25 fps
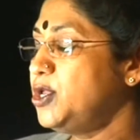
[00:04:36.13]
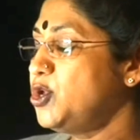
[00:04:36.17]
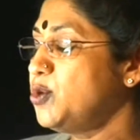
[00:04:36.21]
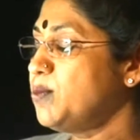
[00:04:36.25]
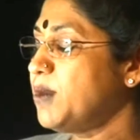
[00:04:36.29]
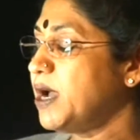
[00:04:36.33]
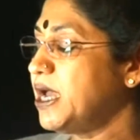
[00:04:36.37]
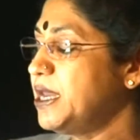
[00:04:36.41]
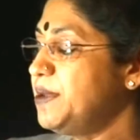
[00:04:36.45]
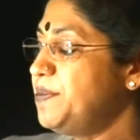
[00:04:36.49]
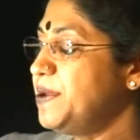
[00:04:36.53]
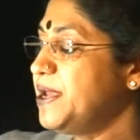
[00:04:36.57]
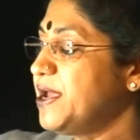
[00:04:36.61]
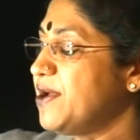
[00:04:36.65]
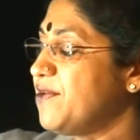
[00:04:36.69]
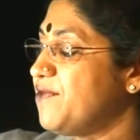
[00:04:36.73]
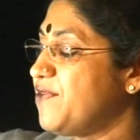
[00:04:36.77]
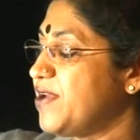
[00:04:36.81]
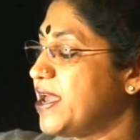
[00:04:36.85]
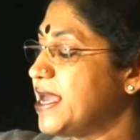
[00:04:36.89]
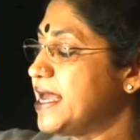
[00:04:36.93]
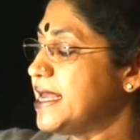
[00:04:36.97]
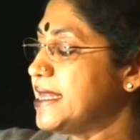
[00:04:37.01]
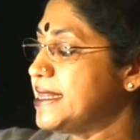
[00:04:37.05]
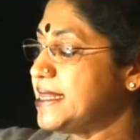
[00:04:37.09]
You might be
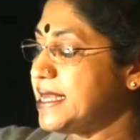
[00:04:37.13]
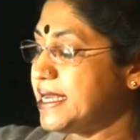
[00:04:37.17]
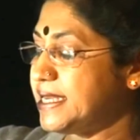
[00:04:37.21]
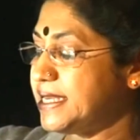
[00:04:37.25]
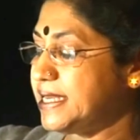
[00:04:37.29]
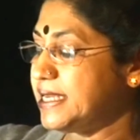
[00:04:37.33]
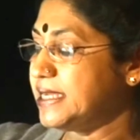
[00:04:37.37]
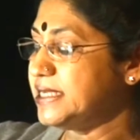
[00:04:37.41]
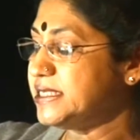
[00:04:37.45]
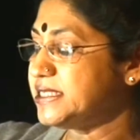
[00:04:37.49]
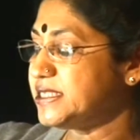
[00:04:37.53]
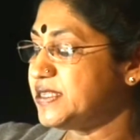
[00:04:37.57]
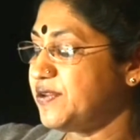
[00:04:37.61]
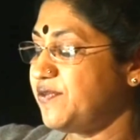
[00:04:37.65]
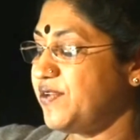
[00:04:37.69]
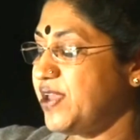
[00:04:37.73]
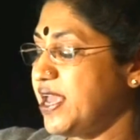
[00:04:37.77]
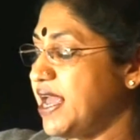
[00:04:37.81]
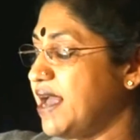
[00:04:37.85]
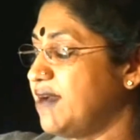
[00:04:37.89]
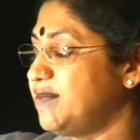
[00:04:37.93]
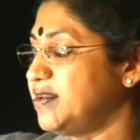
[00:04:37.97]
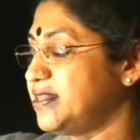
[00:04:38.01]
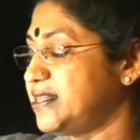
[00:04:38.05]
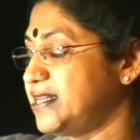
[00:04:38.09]
aware that yes,
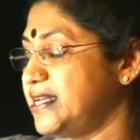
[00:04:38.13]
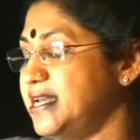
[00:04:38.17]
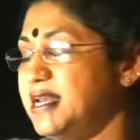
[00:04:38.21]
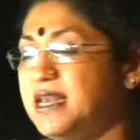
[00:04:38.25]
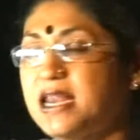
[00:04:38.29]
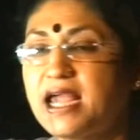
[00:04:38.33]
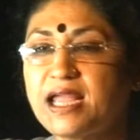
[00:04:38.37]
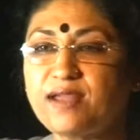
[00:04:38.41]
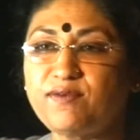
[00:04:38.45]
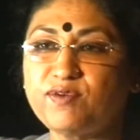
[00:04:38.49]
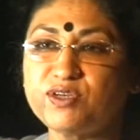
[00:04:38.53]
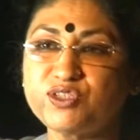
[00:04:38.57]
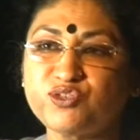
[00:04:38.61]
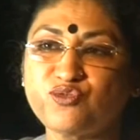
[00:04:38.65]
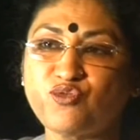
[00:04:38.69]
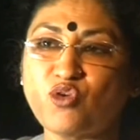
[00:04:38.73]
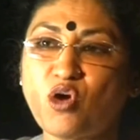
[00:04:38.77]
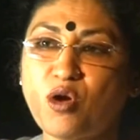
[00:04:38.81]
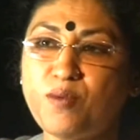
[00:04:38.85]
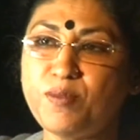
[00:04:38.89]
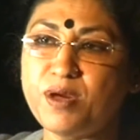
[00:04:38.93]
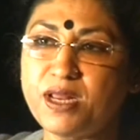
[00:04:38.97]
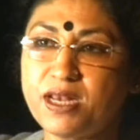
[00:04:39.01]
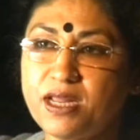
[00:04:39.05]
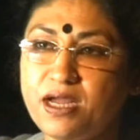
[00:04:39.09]
we have a 3-language
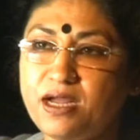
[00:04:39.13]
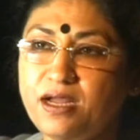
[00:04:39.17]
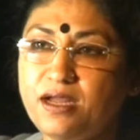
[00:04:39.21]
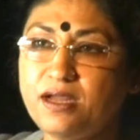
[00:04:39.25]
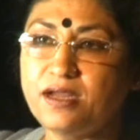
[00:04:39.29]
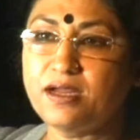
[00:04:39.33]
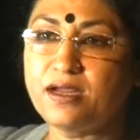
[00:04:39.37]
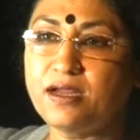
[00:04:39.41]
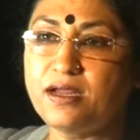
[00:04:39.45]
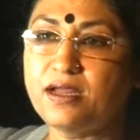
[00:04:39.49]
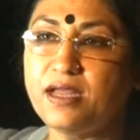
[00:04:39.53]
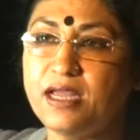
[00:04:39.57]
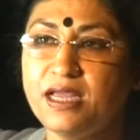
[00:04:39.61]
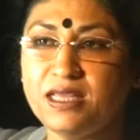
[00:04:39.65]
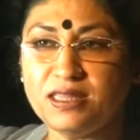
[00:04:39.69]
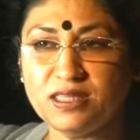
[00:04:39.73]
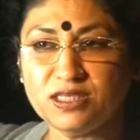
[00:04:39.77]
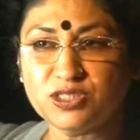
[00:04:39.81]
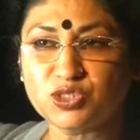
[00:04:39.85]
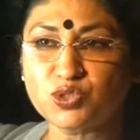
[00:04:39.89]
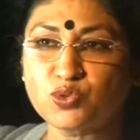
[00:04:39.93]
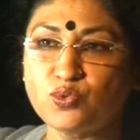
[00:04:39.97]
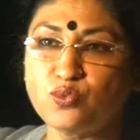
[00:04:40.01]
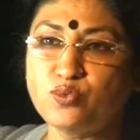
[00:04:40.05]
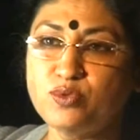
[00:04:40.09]
formula
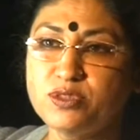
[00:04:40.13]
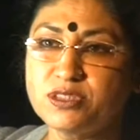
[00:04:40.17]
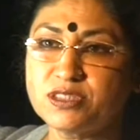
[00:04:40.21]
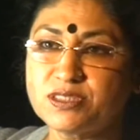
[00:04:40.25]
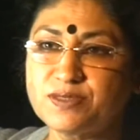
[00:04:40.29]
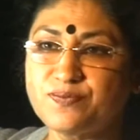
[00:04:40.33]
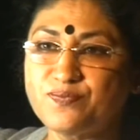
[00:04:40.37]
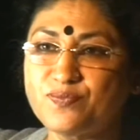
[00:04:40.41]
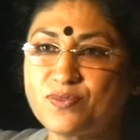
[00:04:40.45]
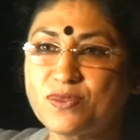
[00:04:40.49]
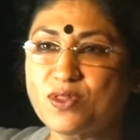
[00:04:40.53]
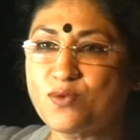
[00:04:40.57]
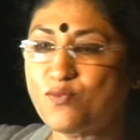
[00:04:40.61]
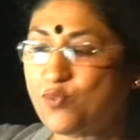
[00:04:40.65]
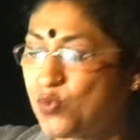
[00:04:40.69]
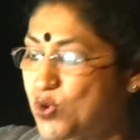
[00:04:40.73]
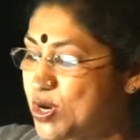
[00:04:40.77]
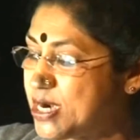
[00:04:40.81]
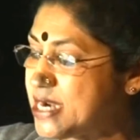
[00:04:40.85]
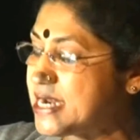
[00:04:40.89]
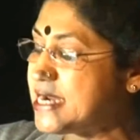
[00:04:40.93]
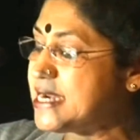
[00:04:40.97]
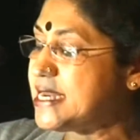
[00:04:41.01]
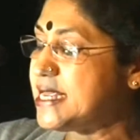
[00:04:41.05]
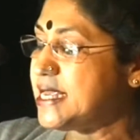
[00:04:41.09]
in the schools
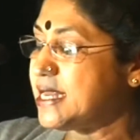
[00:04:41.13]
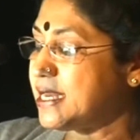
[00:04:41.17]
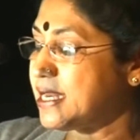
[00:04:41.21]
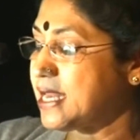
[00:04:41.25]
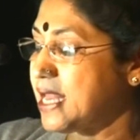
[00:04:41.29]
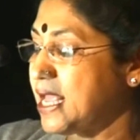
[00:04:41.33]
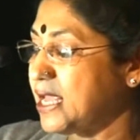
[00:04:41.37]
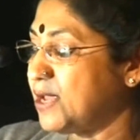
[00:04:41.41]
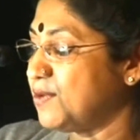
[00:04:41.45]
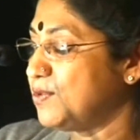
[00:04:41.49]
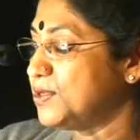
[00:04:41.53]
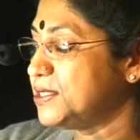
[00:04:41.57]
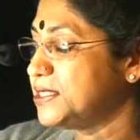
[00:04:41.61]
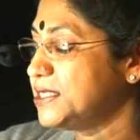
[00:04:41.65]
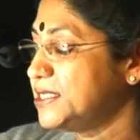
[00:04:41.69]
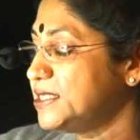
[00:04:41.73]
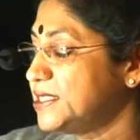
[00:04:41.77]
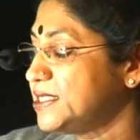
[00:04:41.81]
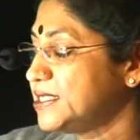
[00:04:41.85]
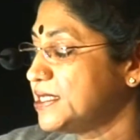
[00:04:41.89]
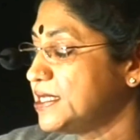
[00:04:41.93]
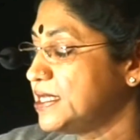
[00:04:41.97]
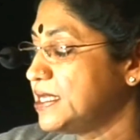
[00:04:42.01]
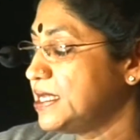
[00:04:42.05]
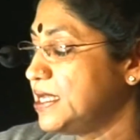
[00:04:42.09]
for learning
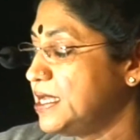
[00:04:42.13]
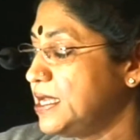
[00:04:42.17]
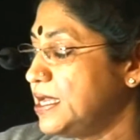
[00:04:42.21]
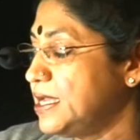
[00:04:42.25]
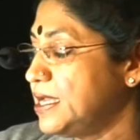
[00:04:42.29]
languages.